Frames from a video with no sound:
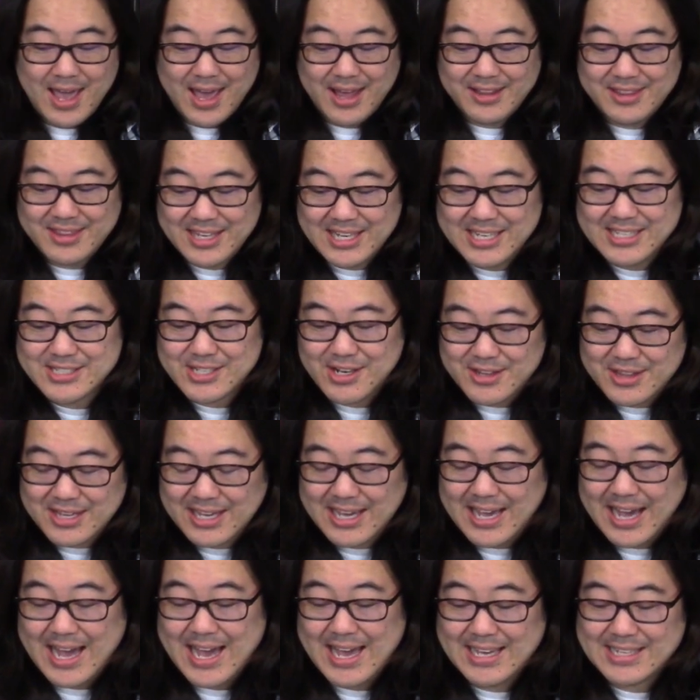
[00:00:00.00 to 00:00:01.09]
And these are
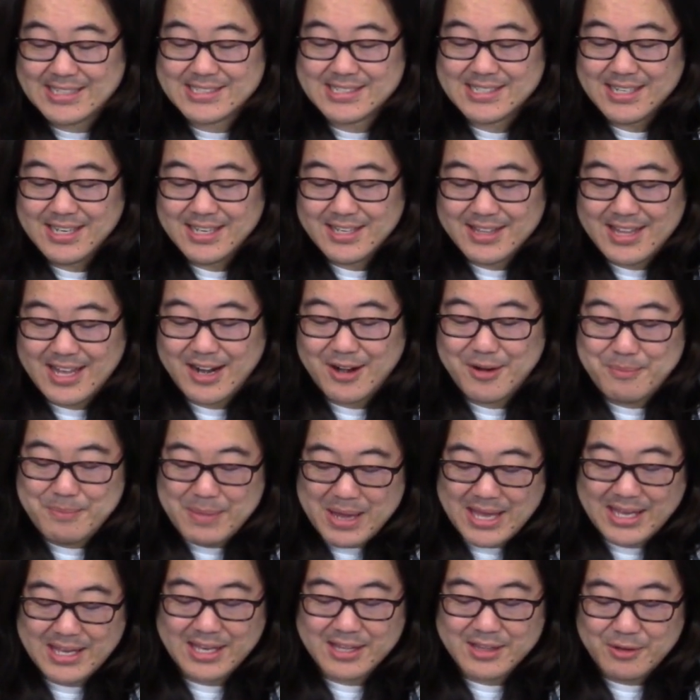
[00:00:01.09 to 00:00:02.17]
the guys that are
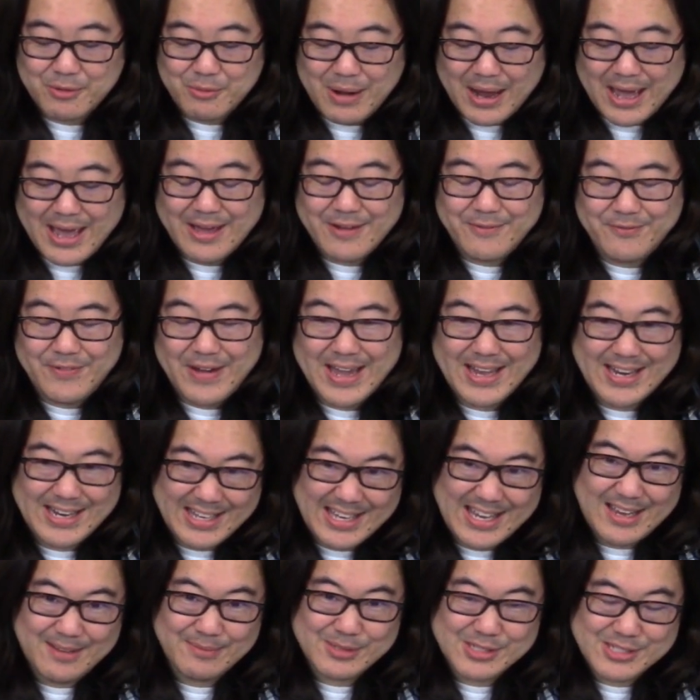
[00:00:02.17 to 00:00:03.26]
making the Riot
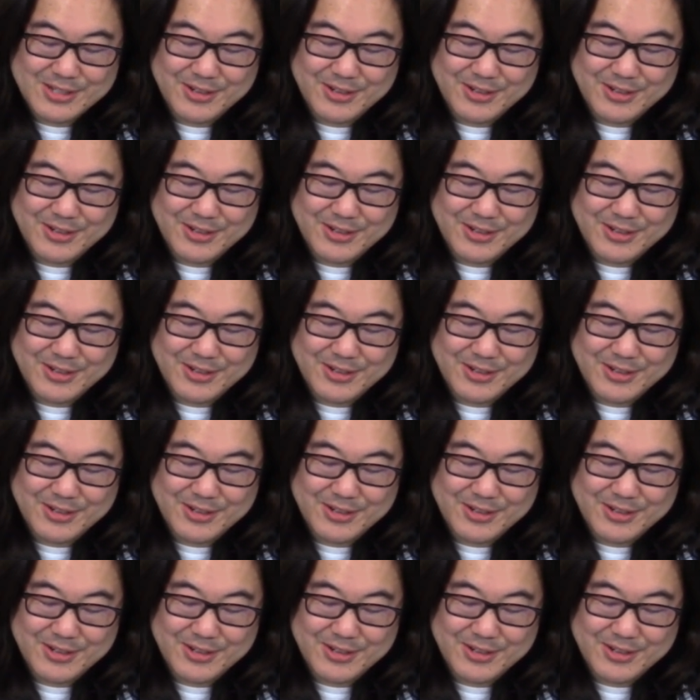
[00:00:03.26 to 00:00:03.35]
fighting game.